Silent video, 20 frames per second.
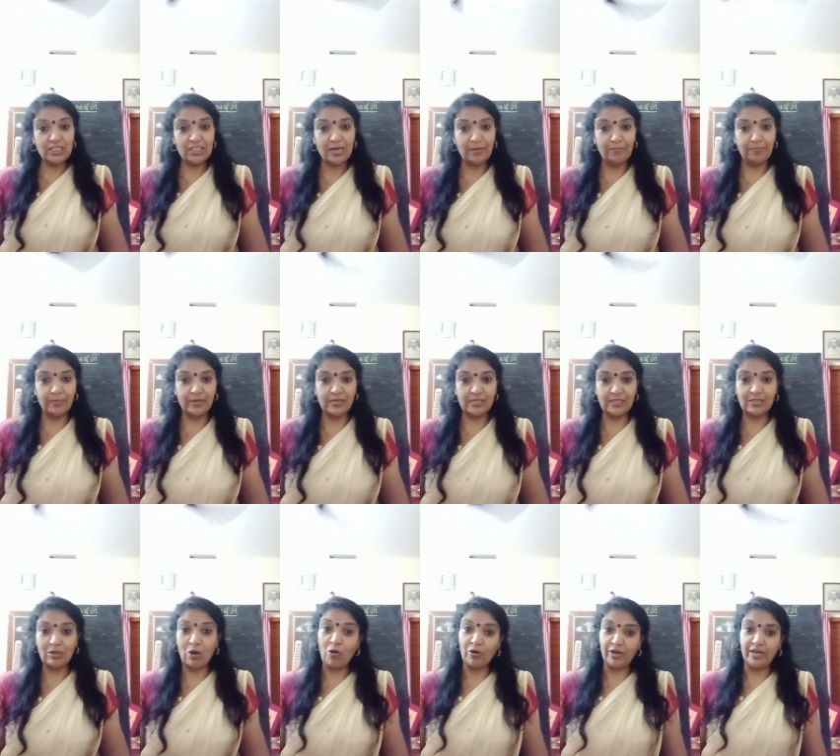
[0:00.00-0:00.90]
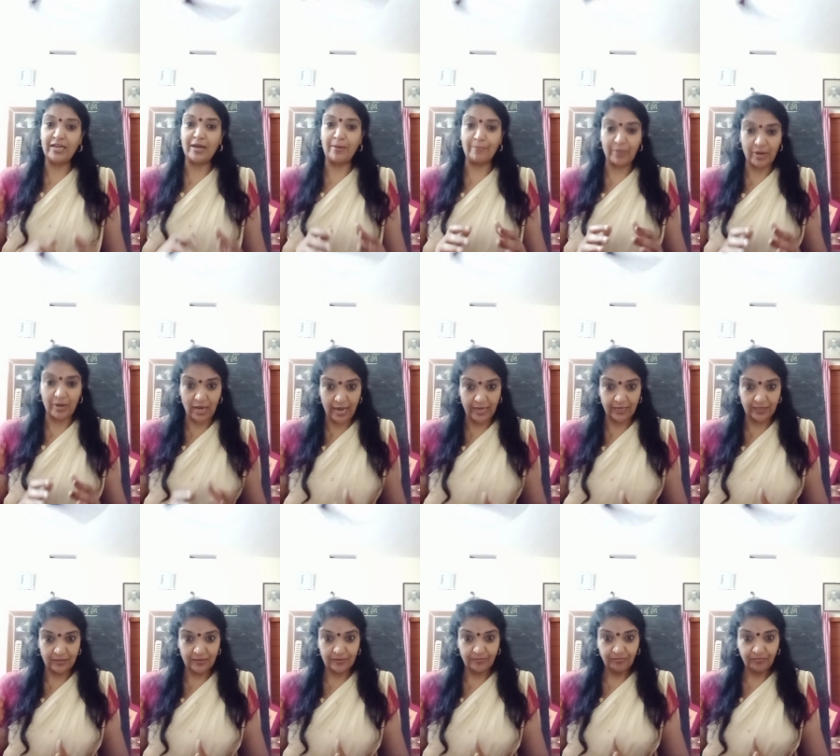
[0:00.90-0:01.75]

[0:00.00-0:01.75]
numbers on a number line?